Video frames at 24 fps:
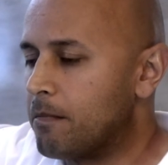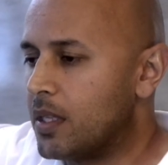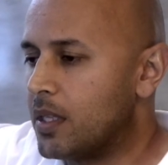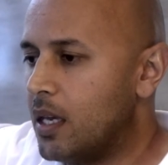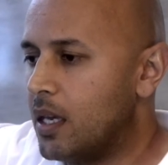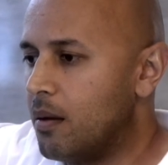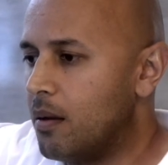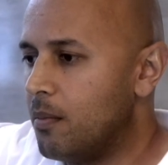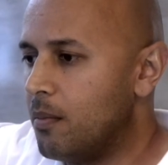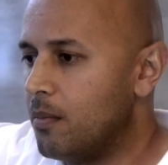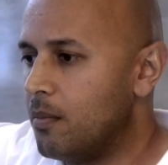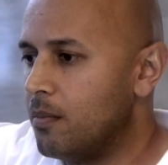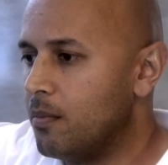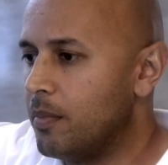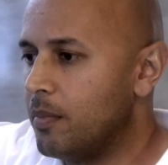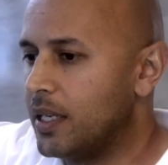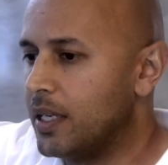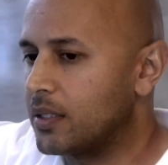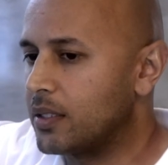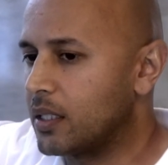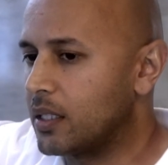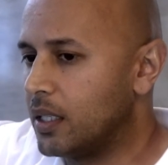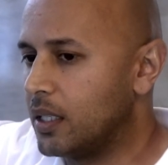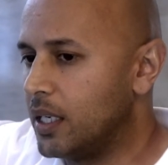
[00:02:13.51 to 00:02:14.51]
And
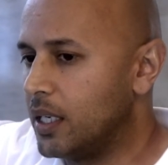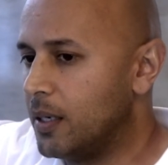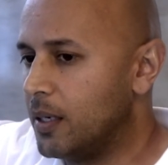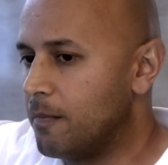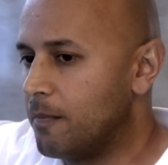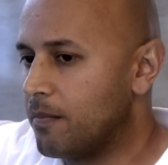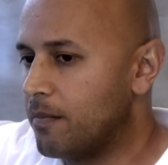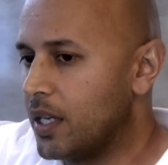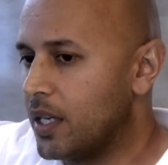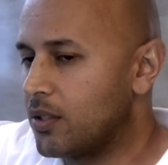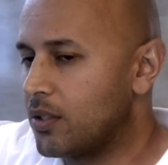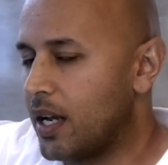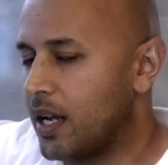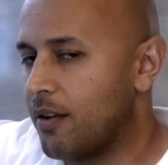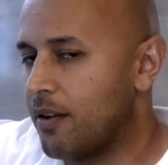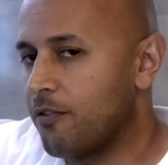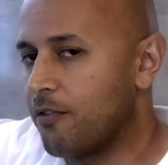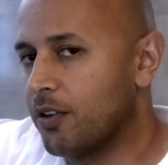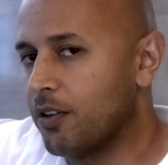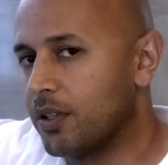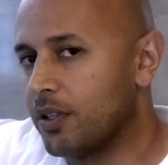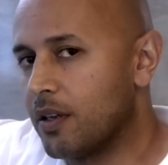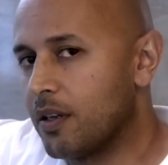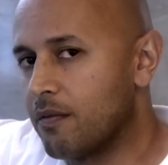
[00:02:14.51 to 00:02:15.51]
basically, they try to
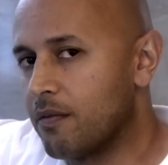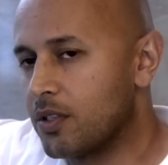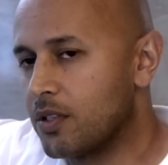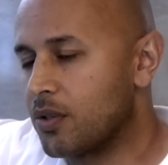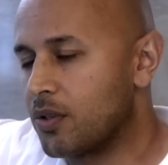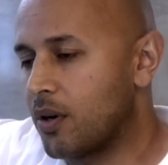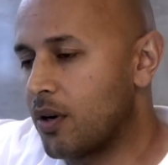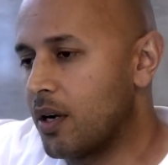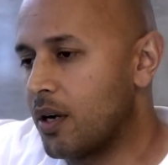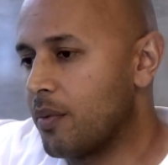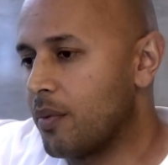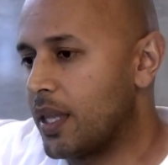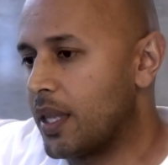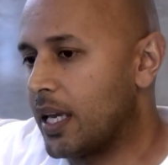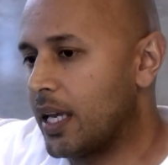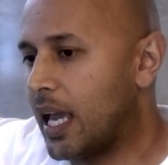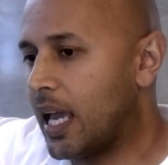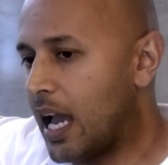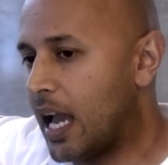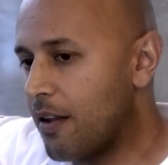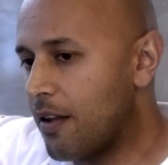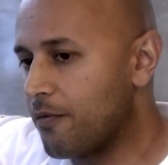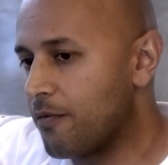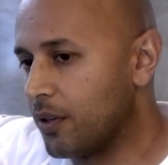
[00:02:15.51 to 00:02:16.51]
fill the inventory. And when they
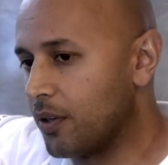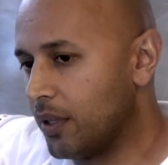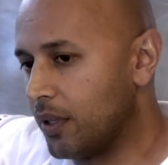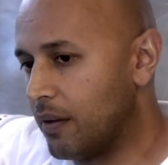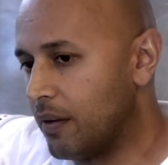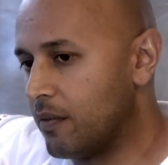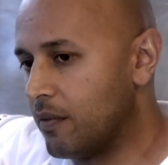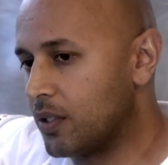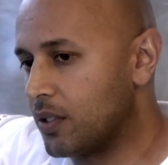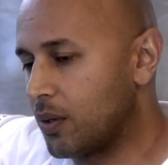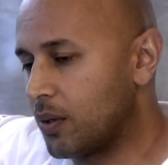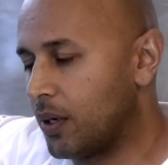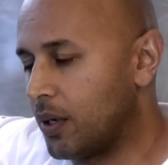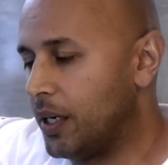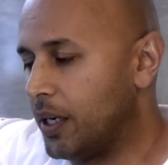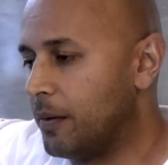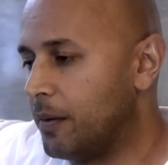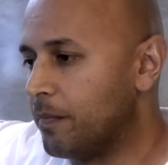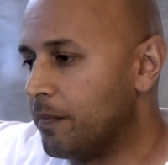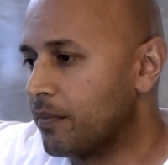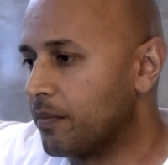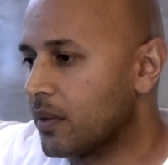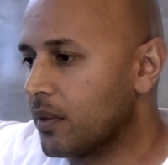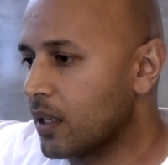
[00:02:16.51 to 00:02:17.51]
can't fill the
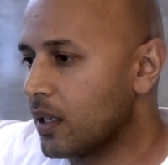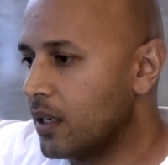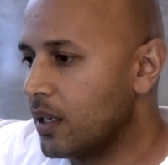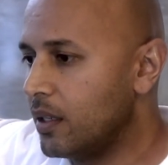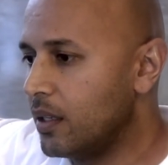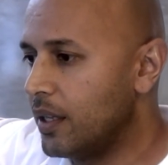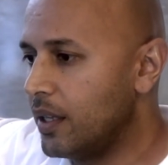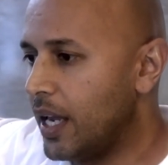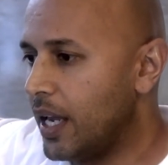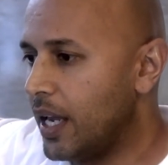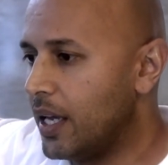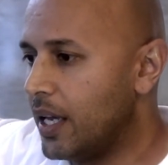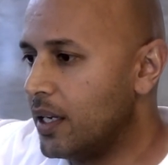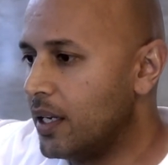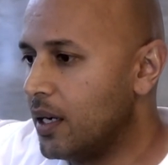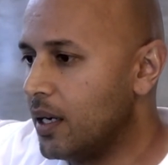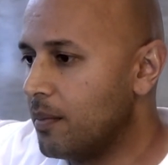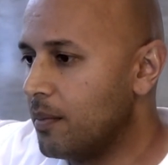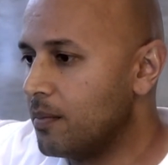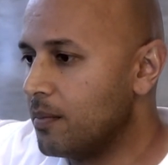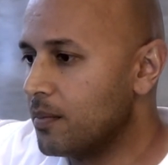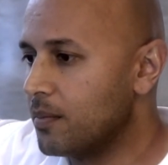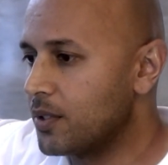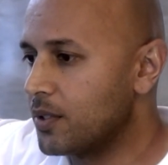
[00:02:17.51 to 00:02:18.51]
inventory, they end
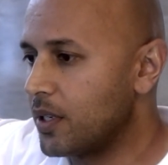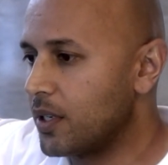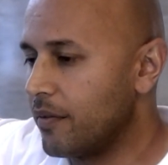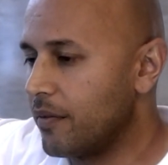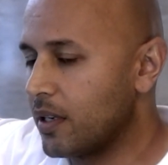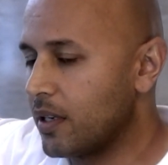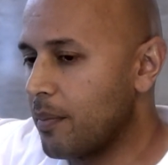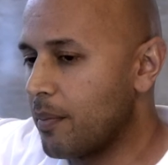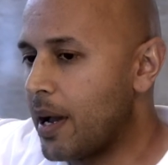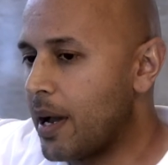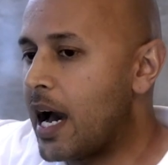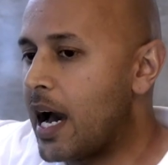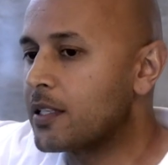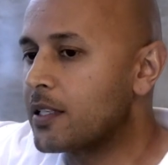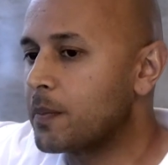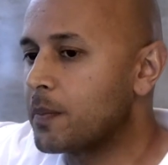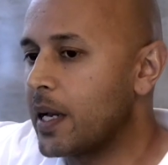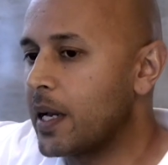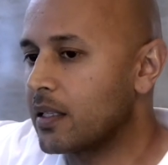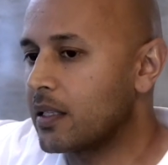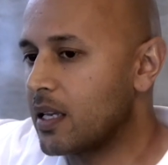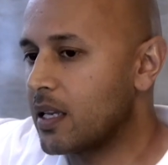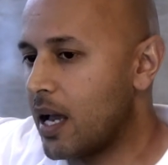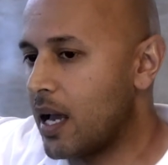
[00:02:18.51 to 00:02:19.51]
up serving a
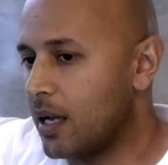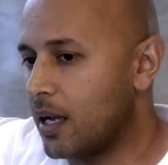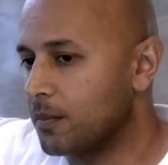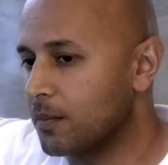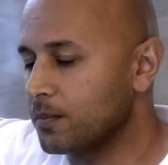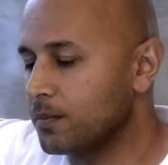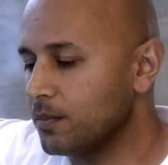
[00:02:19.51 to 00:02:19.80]
passback tag.